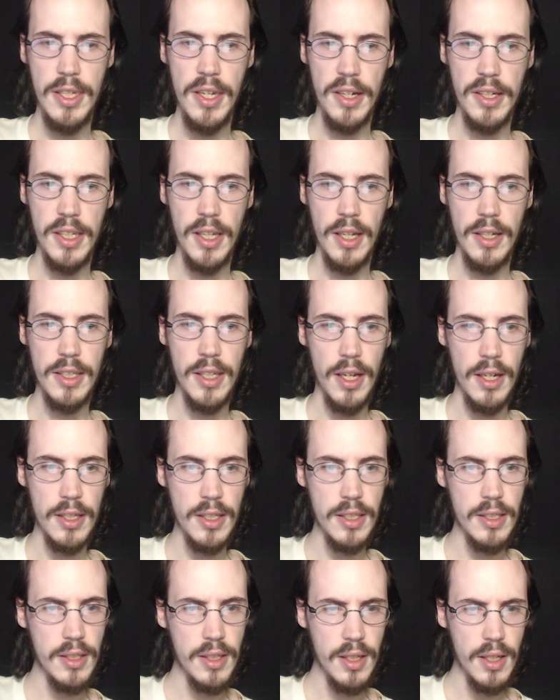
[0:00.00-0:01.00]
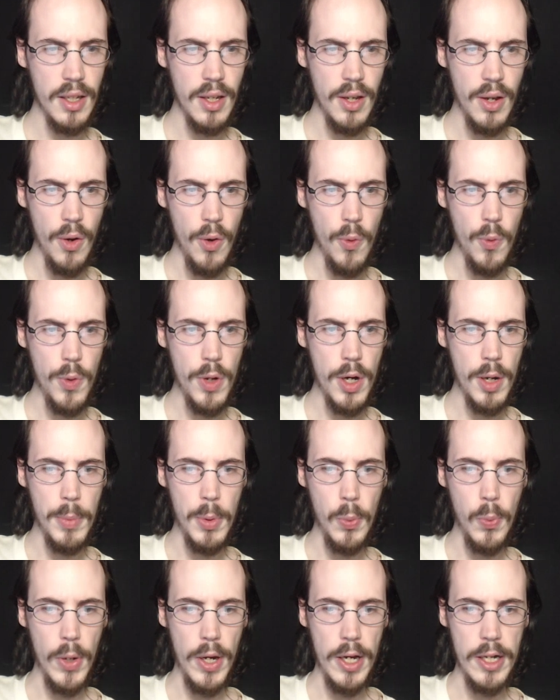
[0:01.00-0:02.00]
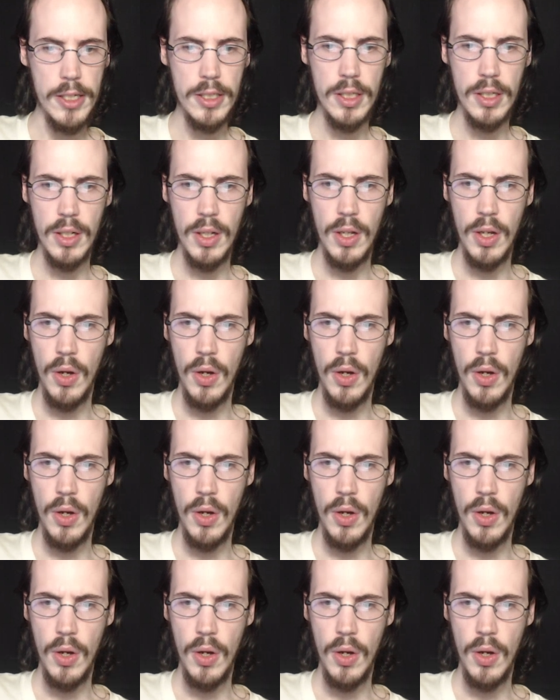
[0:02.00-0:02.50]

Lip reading: Yuck. We're going to be rich.